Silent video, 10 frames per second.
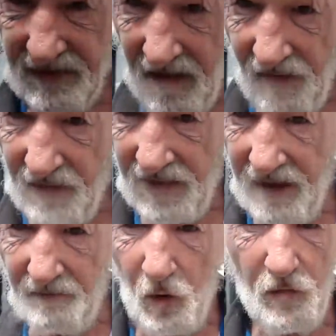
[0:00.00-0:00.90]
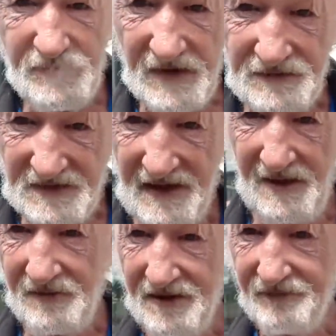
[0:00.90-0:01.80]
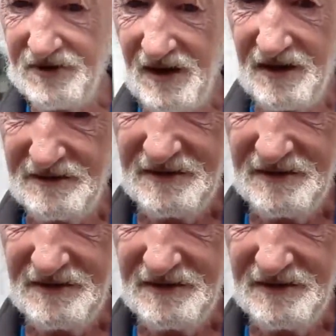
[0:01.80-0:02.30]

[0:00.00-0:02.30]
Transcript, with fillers: Oh, yeah, I'm always in town every day.